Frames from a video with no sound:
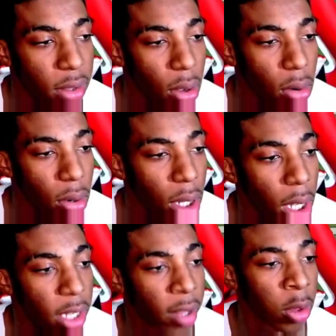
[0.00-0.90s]
Lord.
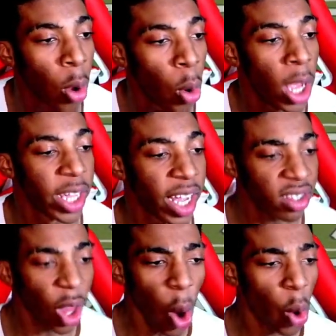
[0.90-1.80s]
Yes, Lord. Yes,
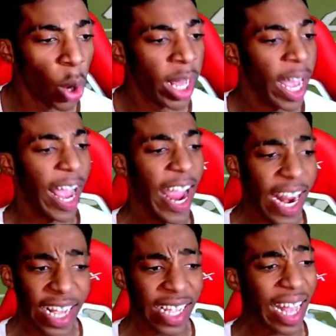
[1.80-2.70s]
Lord. Hit
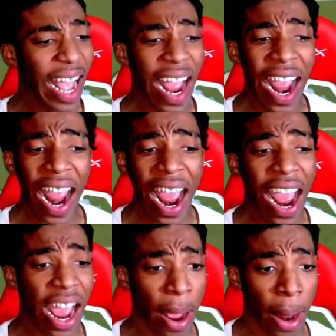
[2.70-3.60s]
his
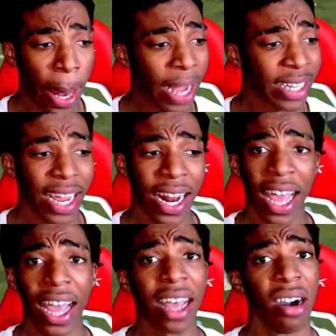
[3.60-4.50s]
ass. Light that
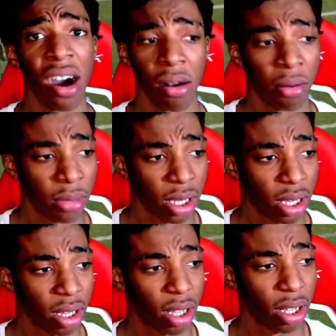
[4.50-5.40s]
ass
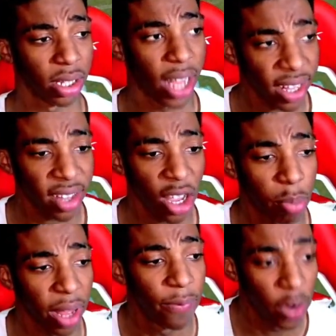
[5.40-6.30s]
up. That's how you
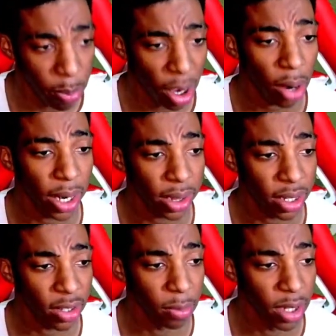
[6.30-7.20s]
play football right
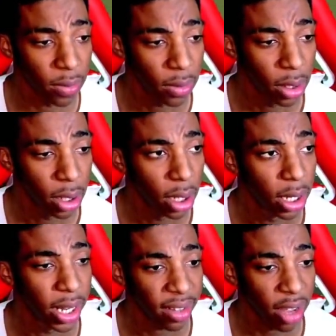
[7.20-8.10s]
there, Smith.
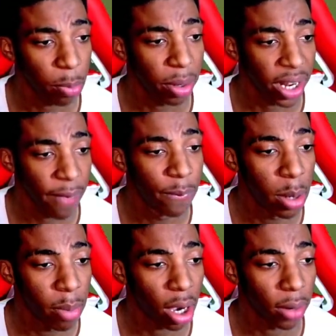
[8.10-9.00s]
That's how you play that
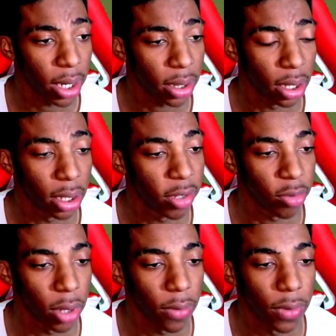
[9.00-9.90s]
football right there. Listen,
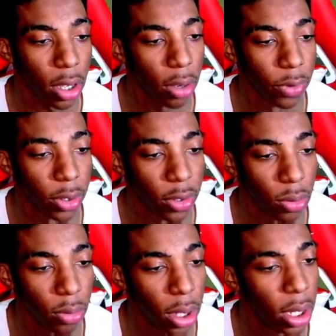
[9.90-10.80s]
we ain't finna go for
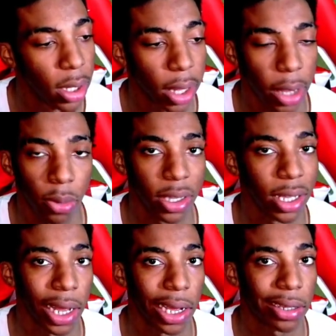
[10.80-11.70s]
two like we did
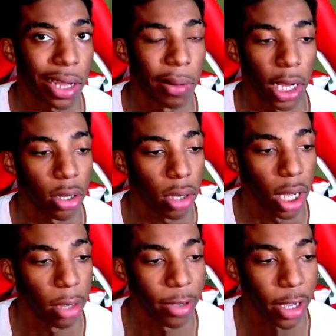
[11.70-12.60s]
last time. I ain't gonna
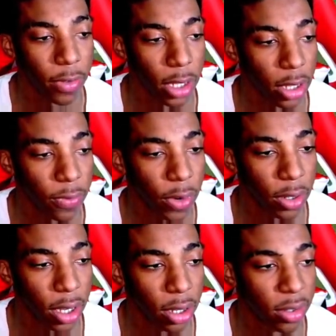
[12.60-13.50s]
cap. You ain't finna get the first
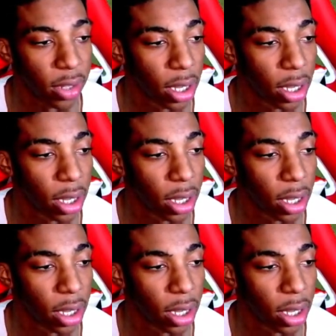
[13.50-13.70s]
down this time.